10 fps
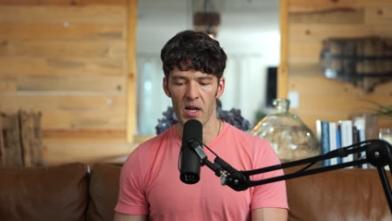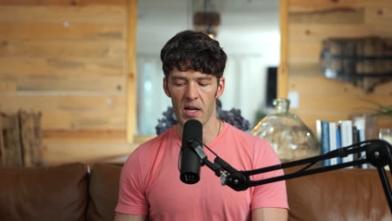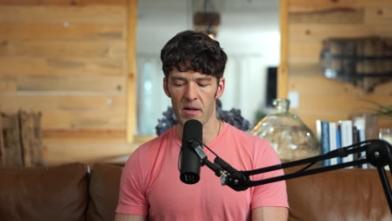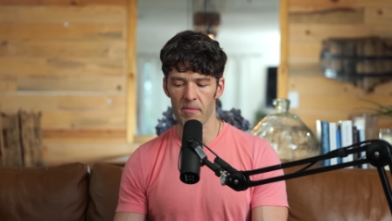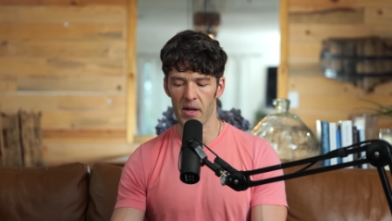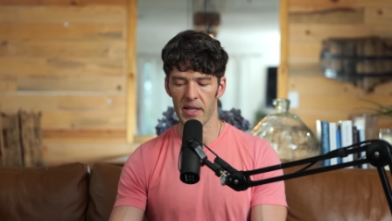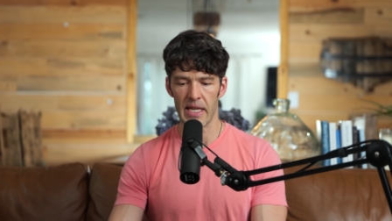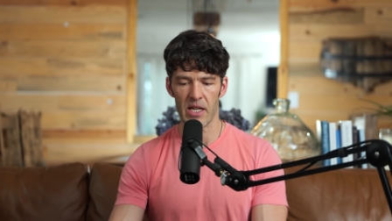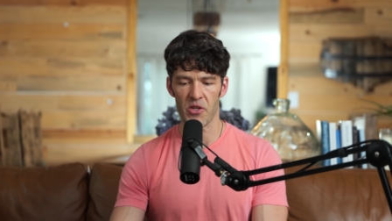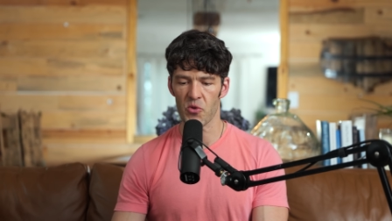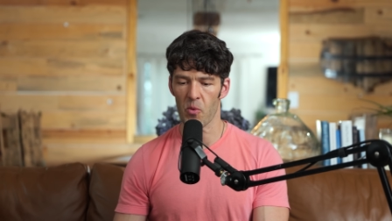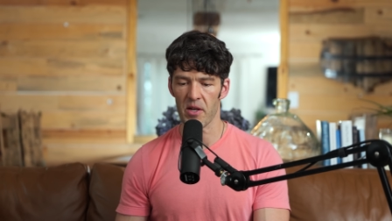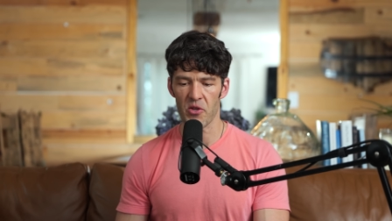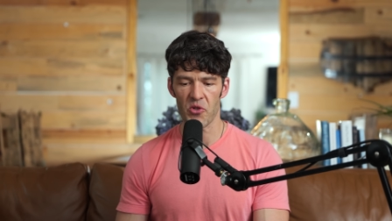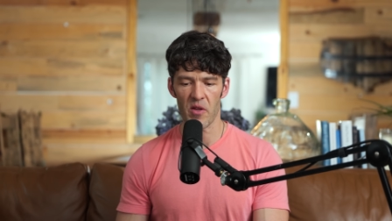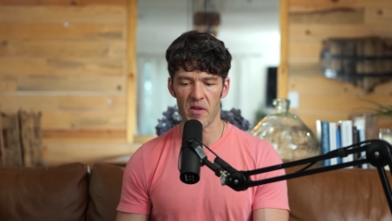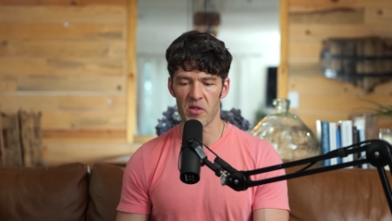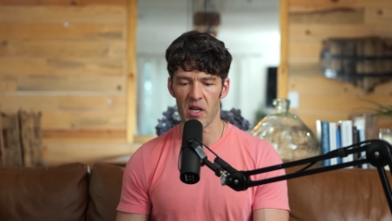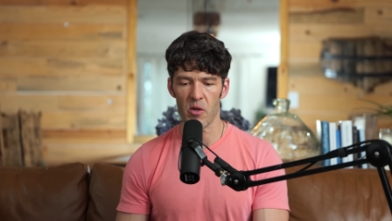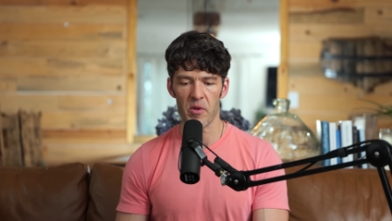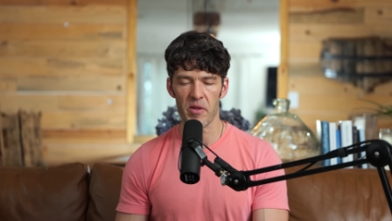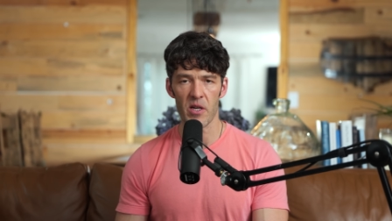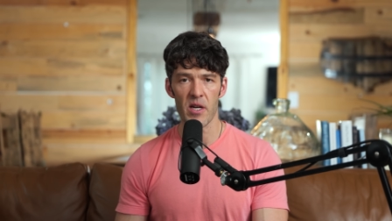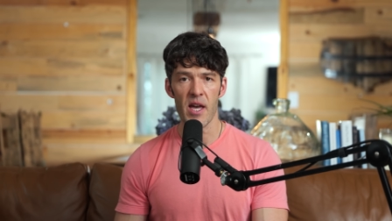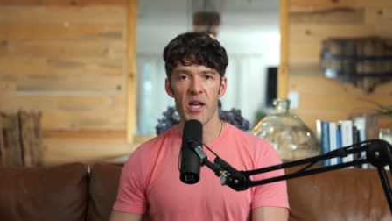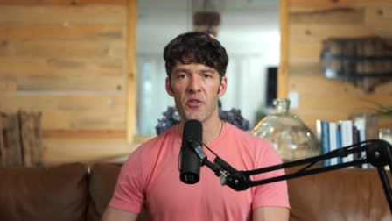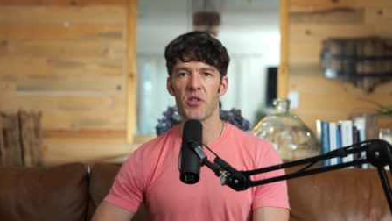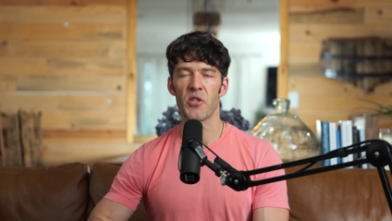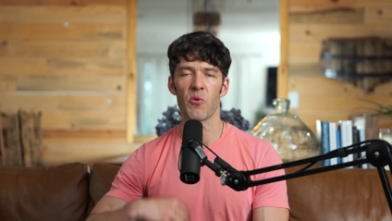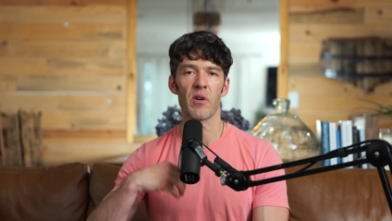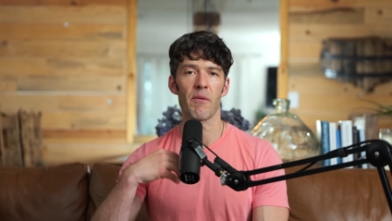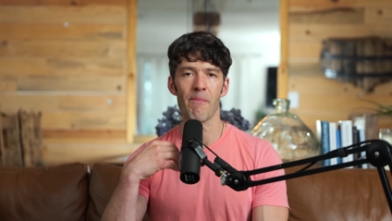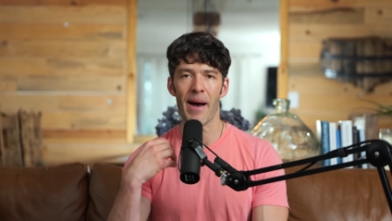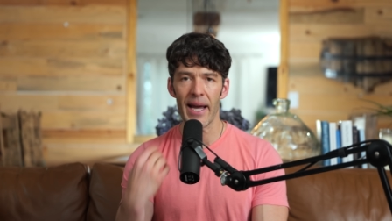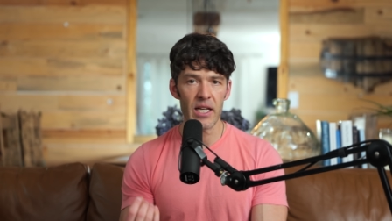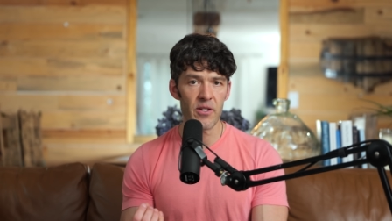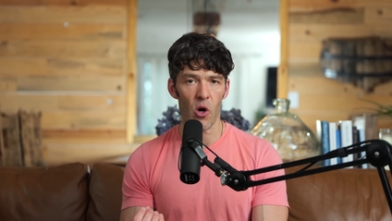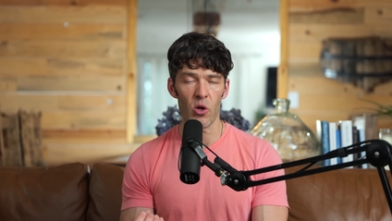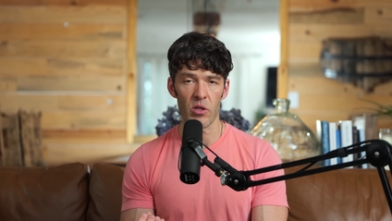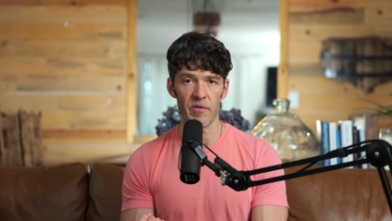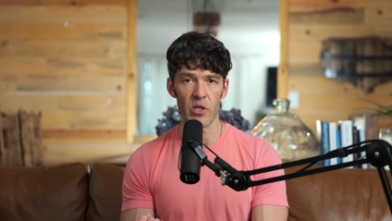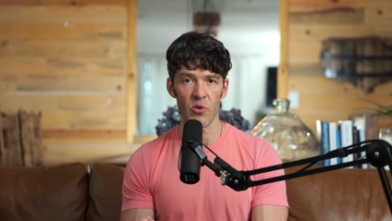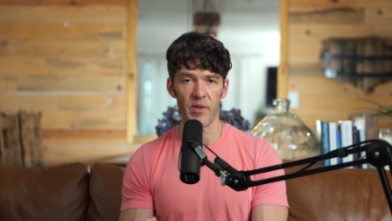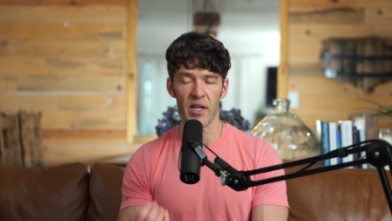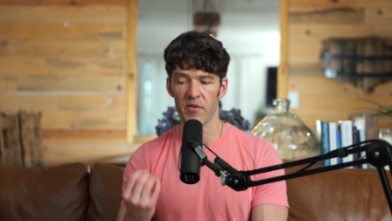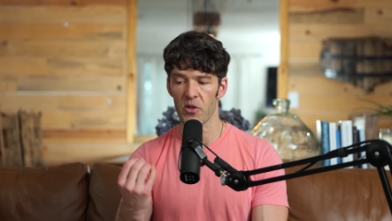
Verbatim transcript: um, again, I just wanted to share this study with you just to remind all of you that